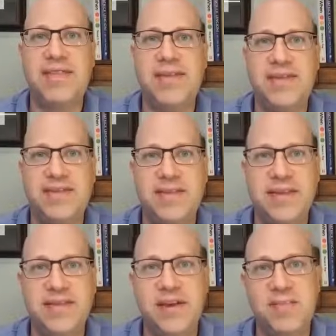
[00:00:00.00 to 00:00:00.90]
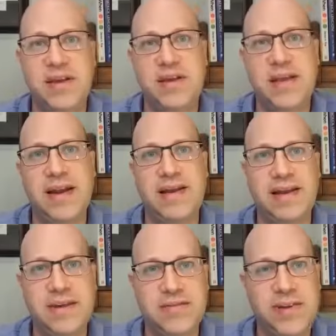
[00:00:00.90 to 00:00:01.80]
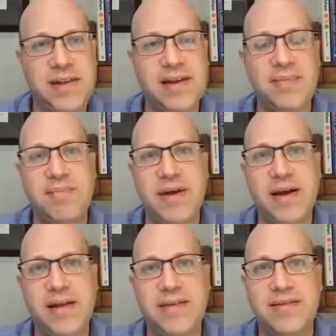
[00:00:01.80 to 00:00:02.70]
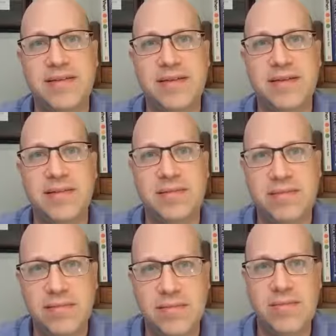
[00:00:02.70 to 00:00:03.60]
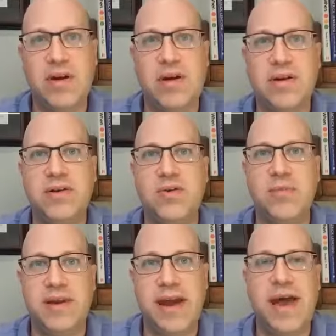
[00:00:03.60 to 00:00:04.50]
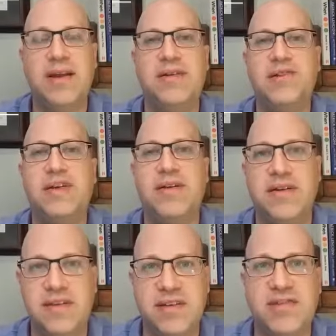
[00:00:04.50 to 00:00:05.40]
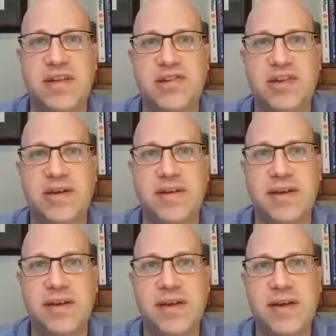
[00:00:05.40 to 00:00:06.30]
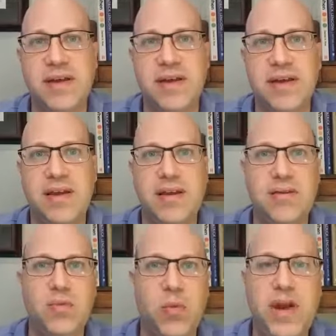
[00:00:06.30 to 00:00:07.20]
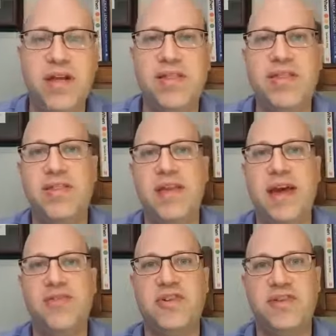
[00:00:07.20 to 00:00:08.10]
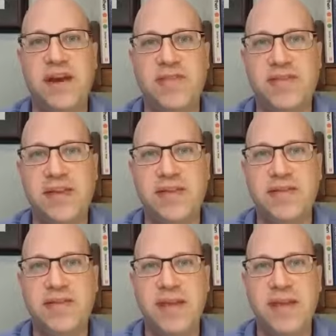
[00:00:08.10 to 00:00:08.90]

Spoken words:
this is something that really combines hardcore mechanical engineering, civil engineering, with the energy side of things.